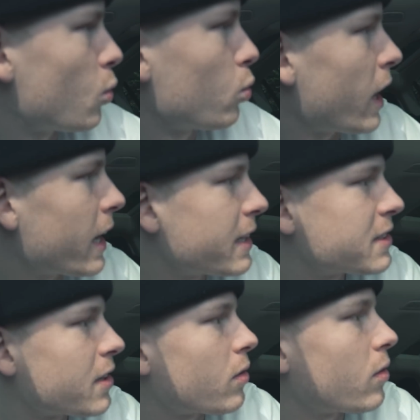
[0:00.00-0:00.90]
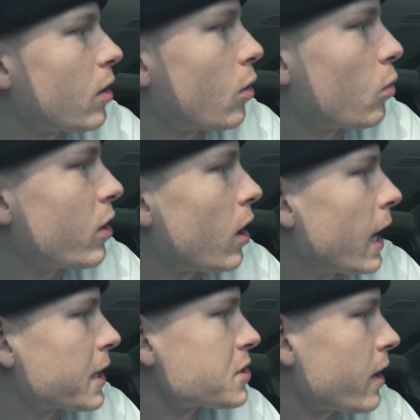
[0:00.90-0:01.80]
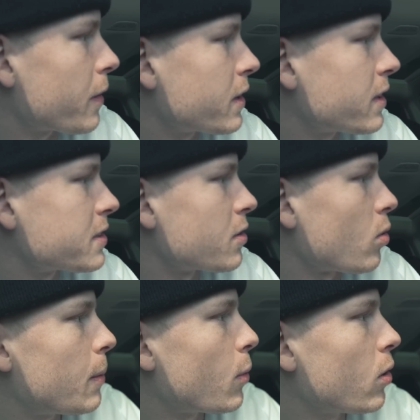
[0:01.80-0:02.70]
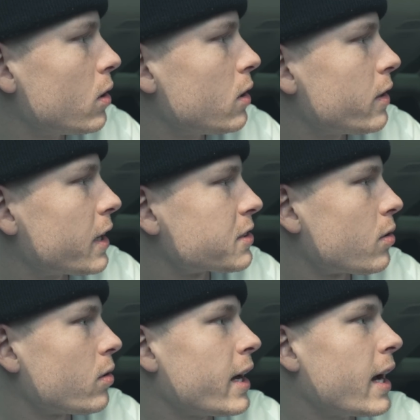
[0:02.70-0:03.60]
Oh, that isn't. Oh no, actually, I think that's an old Lambo. That's an old.